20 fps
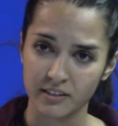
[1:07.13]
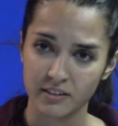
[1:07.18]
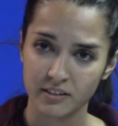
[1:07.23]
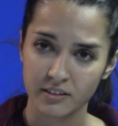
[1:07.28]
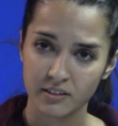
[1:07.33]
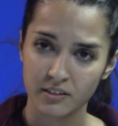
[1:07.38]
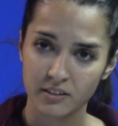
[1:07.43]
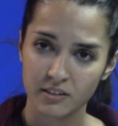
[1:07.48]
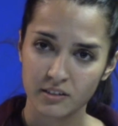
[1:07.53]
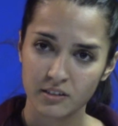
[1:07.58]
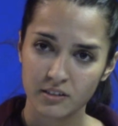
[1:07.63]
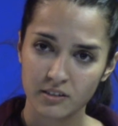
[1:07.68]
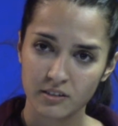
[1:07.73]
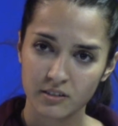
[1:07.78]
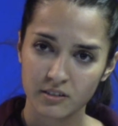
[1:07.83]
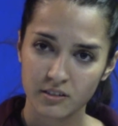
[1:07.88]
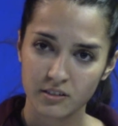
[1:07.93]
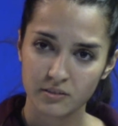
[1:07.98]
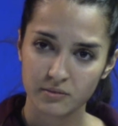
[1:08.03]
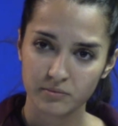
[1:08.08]
Mia, can you
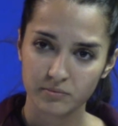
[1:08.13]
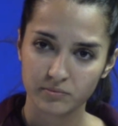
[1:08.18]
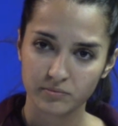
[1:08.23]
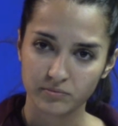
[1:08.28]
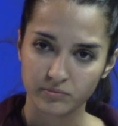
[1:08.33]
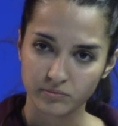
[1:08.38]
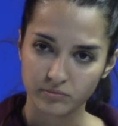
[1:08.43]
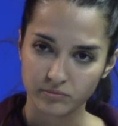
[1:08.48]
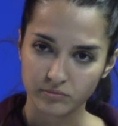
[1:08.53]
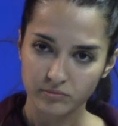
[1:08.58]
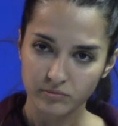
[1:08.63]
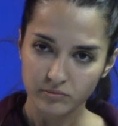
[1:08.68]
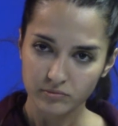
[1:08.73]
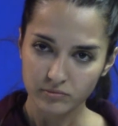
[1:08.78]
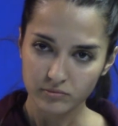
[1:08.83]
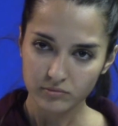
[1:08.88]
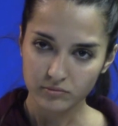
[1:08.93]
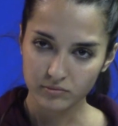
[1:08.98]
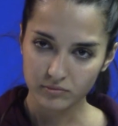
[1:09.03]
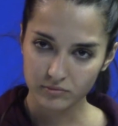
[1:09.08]
describe the man who
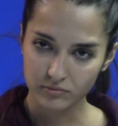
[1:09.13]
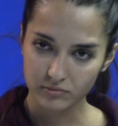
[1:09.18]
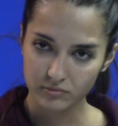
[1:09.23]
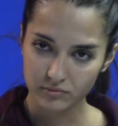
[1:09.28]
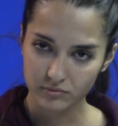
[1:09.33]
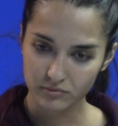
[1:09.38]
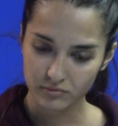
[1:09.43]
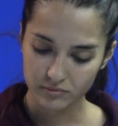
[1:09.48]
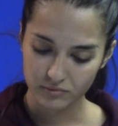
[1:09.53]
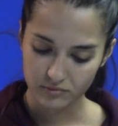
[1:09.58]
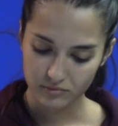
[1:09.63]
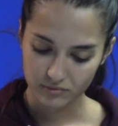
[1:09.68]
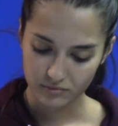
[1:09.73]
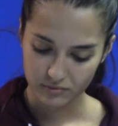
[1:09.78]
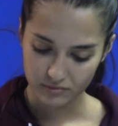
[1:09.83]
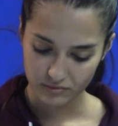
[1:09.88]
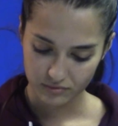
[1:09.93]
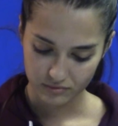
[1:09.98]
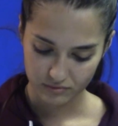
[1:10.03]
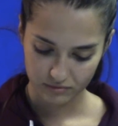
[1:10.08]
shot your bar? Height,
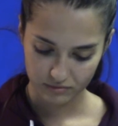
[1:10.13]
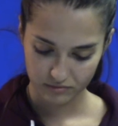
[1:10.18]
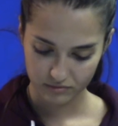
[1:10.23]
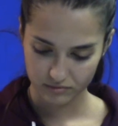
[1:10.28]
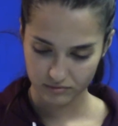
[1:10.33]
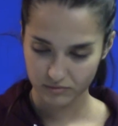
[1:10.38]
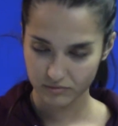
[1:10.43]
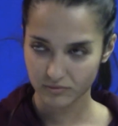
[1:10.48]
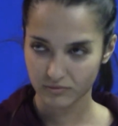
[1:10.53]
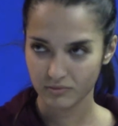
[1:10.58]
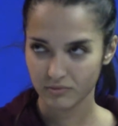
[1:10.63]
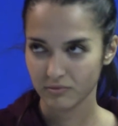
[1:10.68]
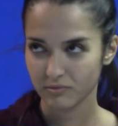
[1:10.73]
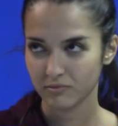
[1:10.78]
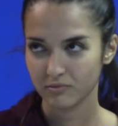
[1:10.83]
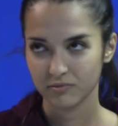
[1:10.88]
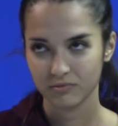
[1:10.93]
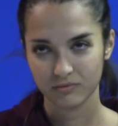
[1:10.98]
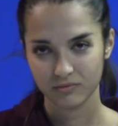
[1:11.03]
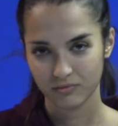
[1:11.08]
weight, hair
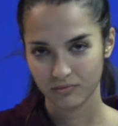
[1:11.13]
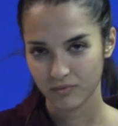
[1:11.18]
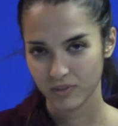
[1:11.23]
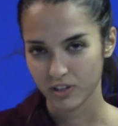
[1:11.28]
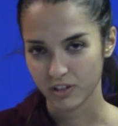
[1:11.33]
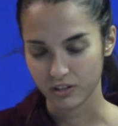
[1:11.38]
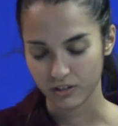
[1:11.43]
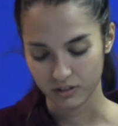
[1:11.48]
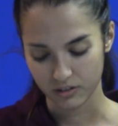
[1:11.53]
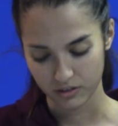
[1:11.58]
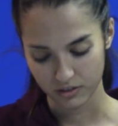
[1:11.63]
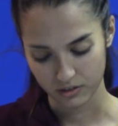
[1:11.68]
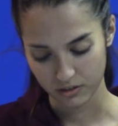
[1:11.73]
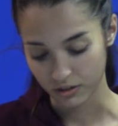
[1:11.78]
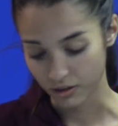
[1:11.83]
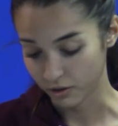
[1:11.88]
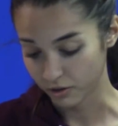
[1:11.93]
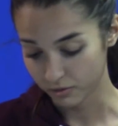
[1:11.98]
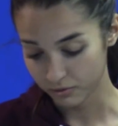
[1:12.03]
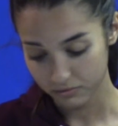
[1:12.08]
color?
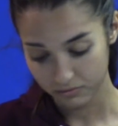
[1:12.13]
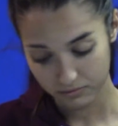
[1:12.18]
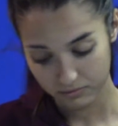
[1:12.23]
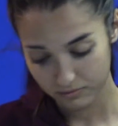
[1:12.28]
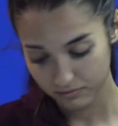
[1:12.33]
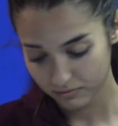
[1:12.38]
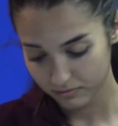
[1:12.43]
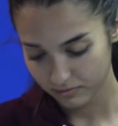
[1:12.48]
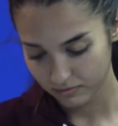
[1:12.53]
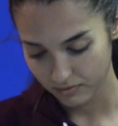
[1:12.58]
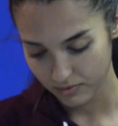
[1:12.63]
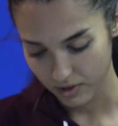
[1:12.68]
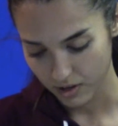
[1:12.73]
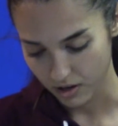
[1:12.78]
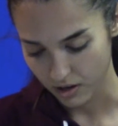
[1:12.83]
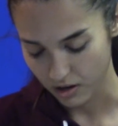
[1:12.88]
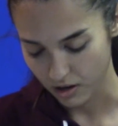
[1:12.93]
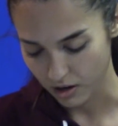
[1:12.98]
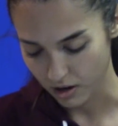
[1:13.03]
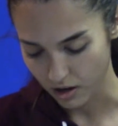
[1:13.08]
No.
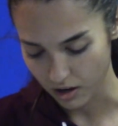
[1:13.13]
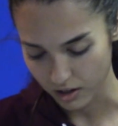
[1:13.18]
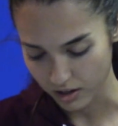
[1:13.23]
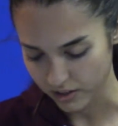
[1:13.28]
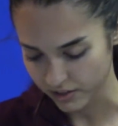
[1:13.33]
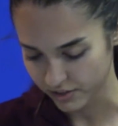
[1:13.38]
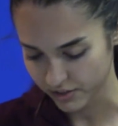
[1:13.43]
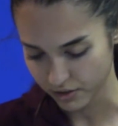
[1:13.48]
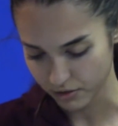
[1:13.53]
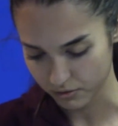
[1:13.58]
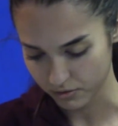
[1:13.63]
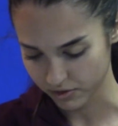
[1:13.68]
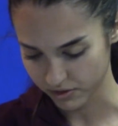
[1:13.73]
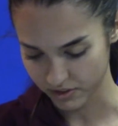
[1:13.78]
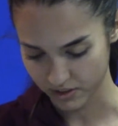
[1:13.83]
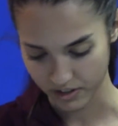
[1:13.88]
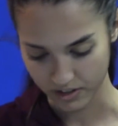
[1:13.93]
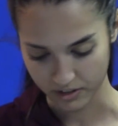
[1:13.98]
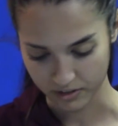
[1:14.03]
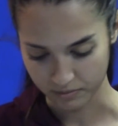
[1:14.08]
All I saw was the
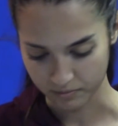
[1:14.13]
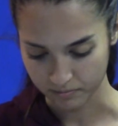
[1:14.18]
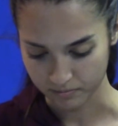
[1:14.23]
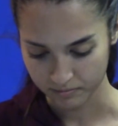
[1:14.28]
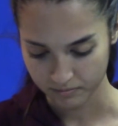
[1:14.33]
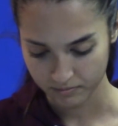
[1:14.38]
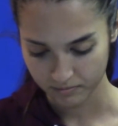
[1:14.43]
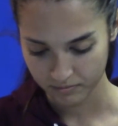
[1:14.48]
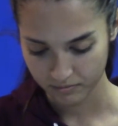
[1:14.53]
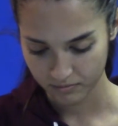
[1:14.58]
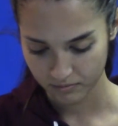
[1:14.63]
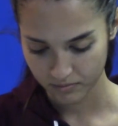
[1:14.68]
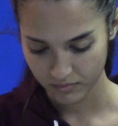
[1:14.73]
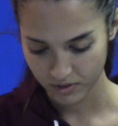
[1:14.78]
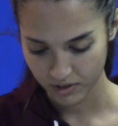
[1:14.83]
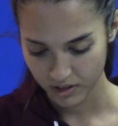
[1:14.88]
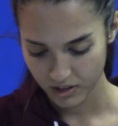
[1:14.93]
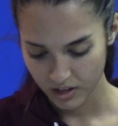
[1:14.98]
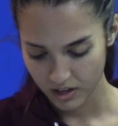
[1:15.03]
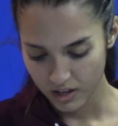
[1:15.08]
gun.
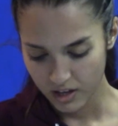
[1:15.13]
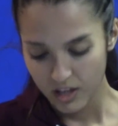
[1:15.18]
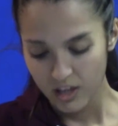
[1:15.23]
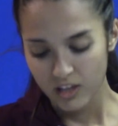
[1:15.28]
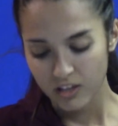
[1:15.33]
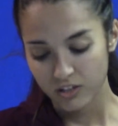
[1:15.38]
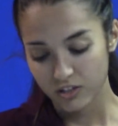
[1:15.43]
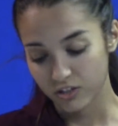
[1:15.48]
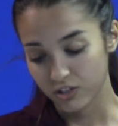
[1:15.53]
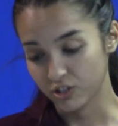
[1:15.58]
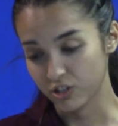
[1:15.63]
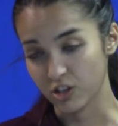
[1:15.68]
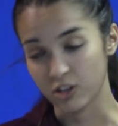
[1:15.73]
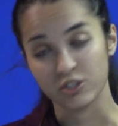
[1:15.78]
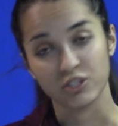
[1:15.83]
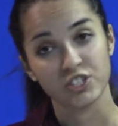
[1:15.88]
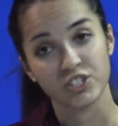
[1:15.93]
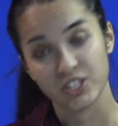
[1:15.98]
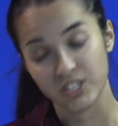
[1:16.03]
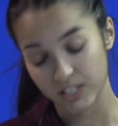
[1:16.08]

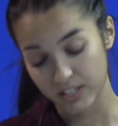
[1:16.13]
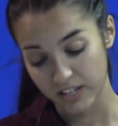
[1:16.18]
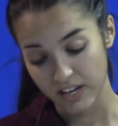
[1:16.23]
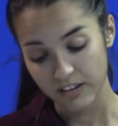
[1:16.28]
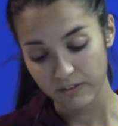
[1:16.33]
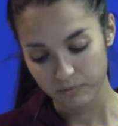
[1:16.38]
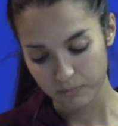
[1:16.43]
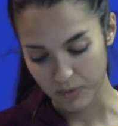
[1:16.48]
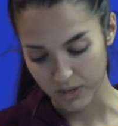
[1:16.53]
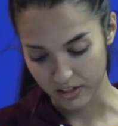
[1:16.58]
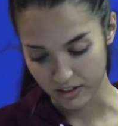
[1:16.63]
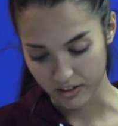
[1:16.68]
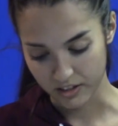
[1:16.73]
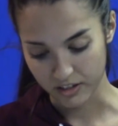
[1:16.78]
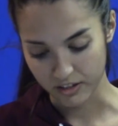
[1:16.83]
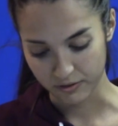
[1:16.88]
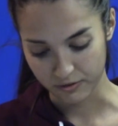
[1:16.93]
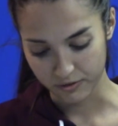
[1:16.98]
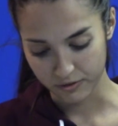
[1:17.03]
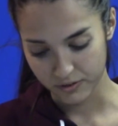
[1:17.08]
Josh saved my
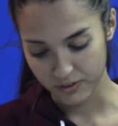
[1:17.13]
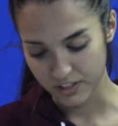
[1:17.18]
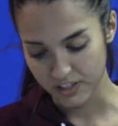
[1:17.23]
life.